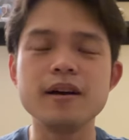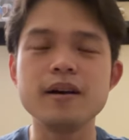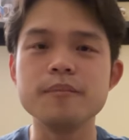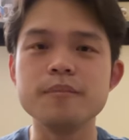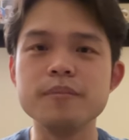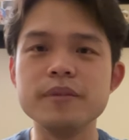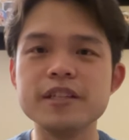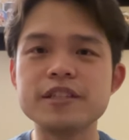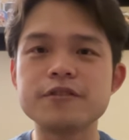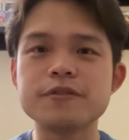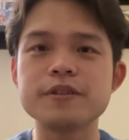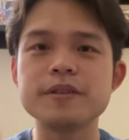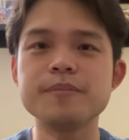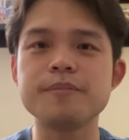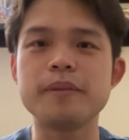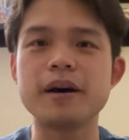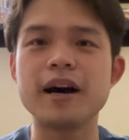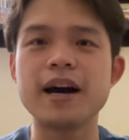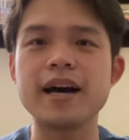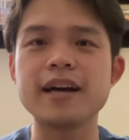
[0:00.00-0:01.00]
mystery
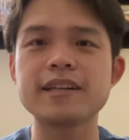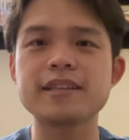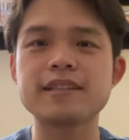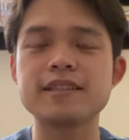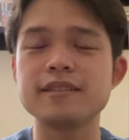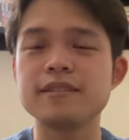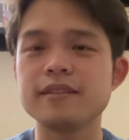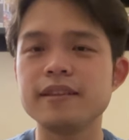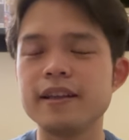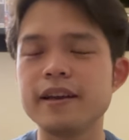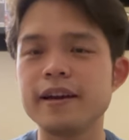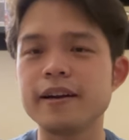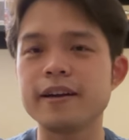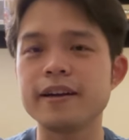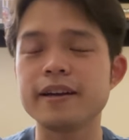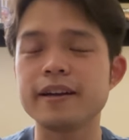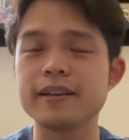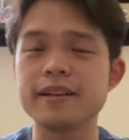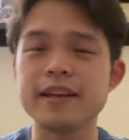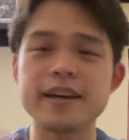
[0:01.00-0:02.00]
box.
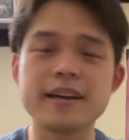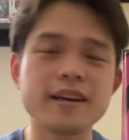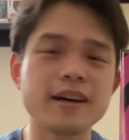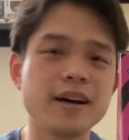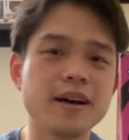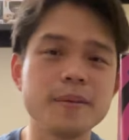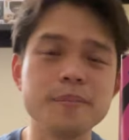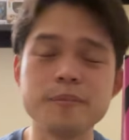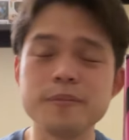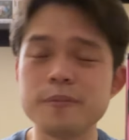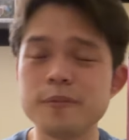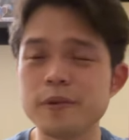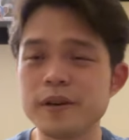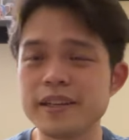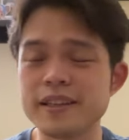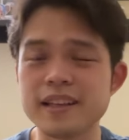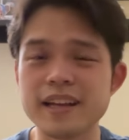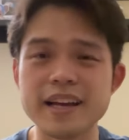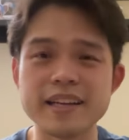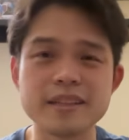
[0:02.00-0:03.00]
There they come
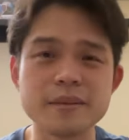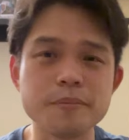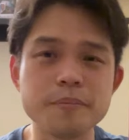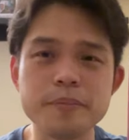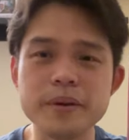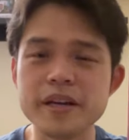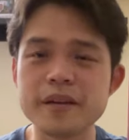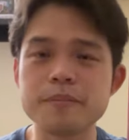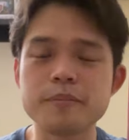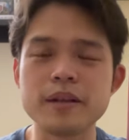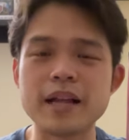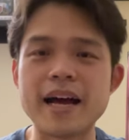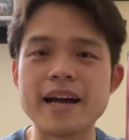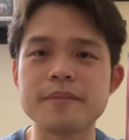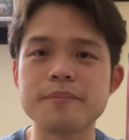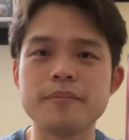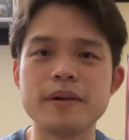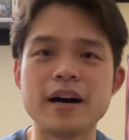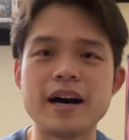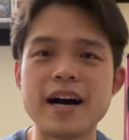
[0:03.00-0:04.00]
with like the big
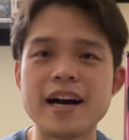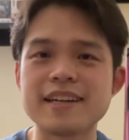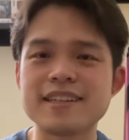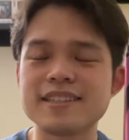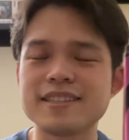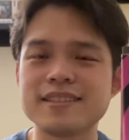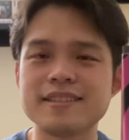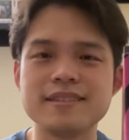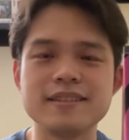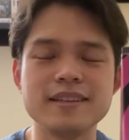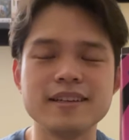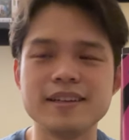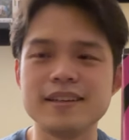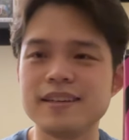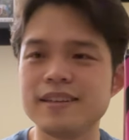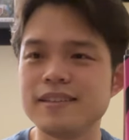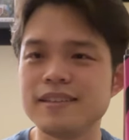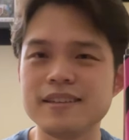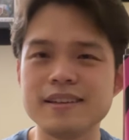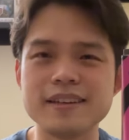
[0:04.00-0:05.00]
black box.
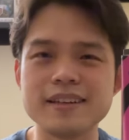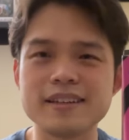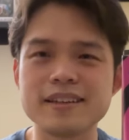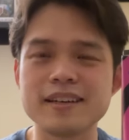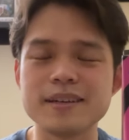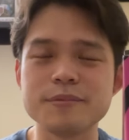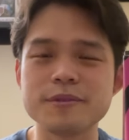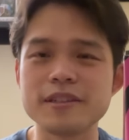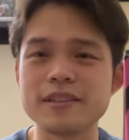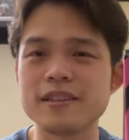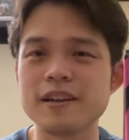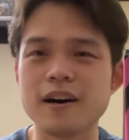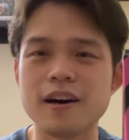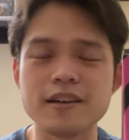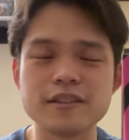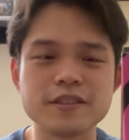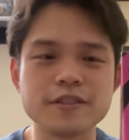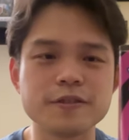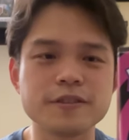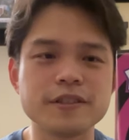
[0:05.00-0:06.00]
The it comes with
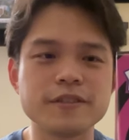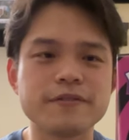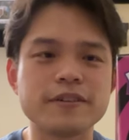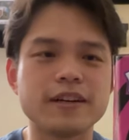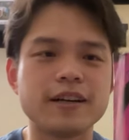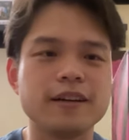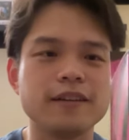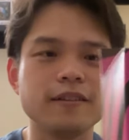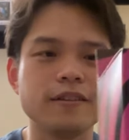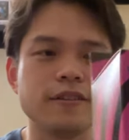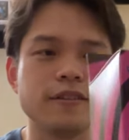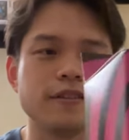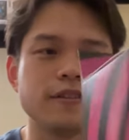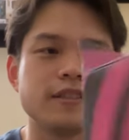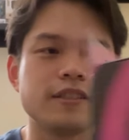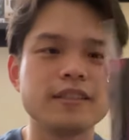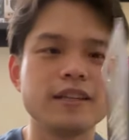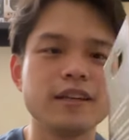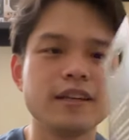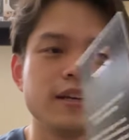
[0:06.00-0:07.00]
all sorts of
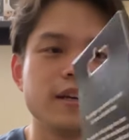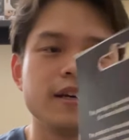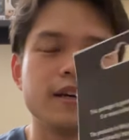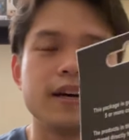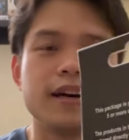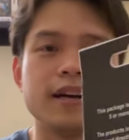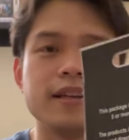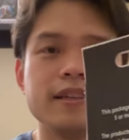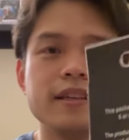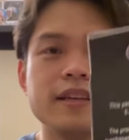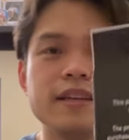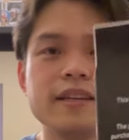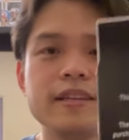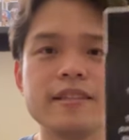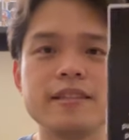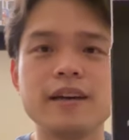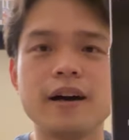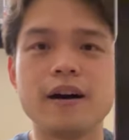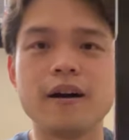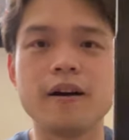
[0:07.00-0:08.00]
colors. Uh,
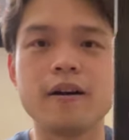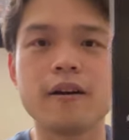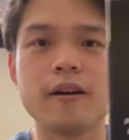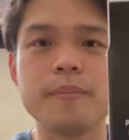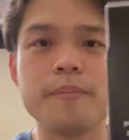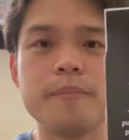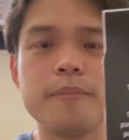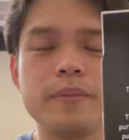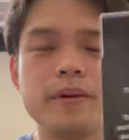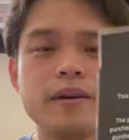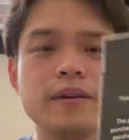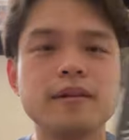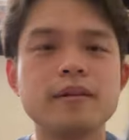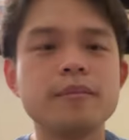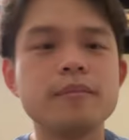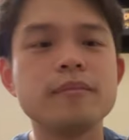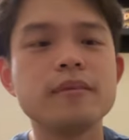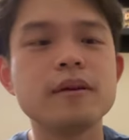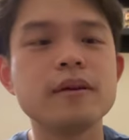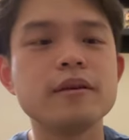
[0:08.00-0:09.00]
these are
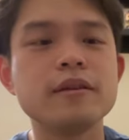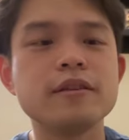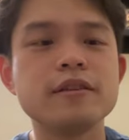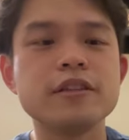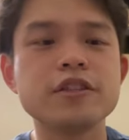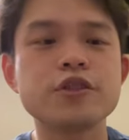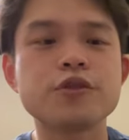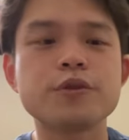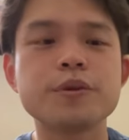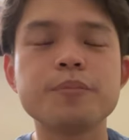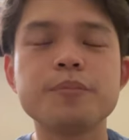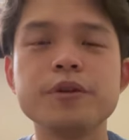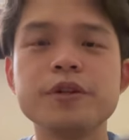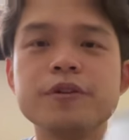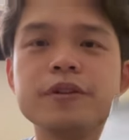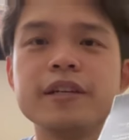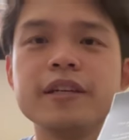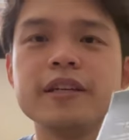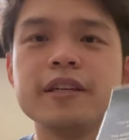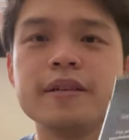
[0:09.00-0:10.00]

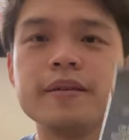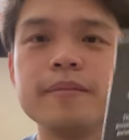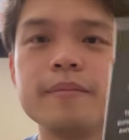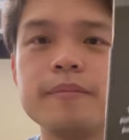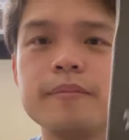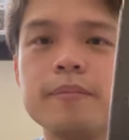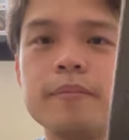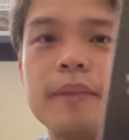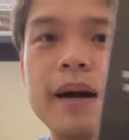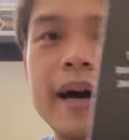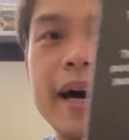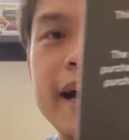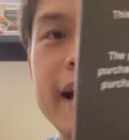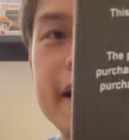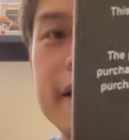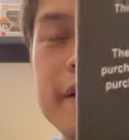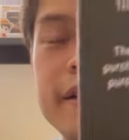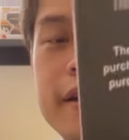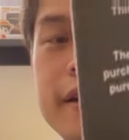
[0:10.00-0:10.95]
distributed by